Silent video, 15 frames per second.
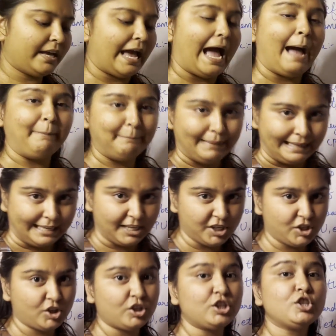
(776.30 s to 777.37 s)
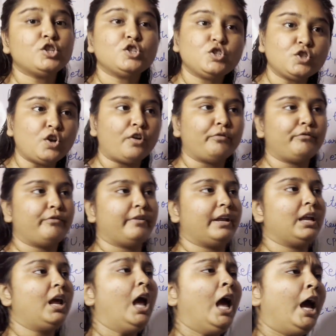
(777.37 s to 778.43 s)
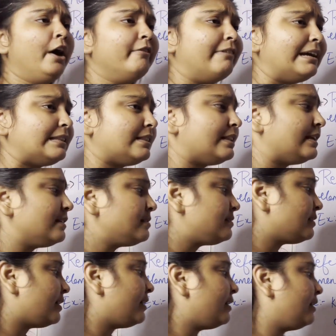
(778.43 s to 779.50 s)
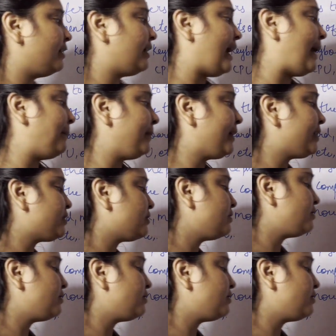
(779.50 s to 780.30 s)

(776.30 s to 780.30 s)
application software. Why these application